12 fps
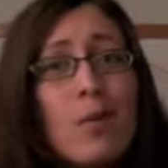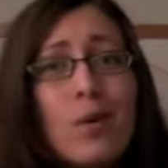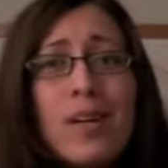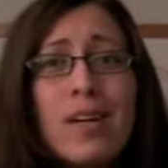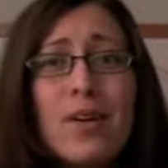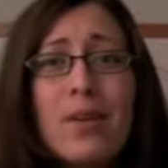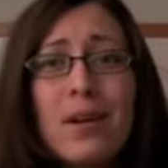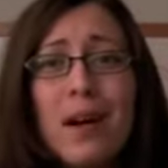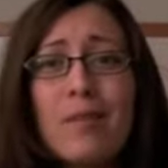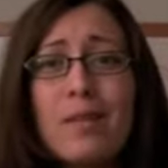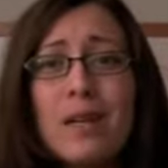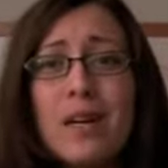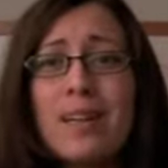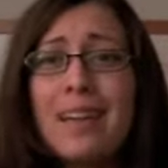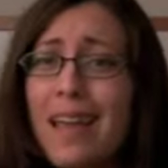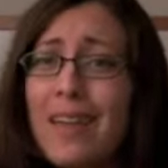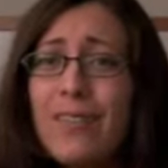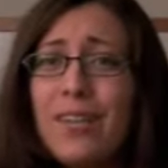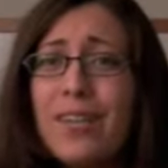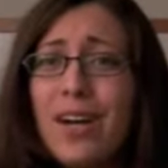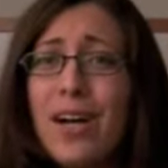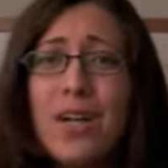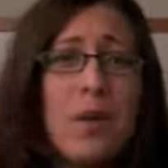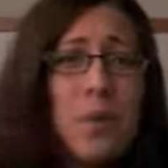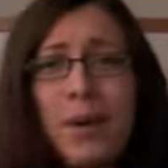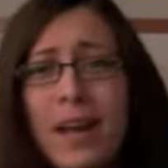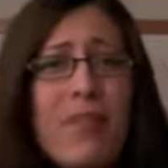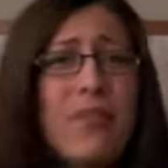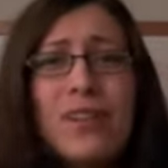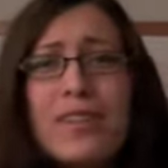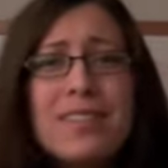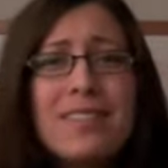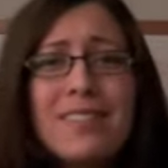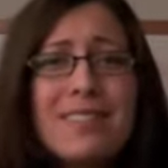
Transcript: we can go to Comic Con and VidCon and whatever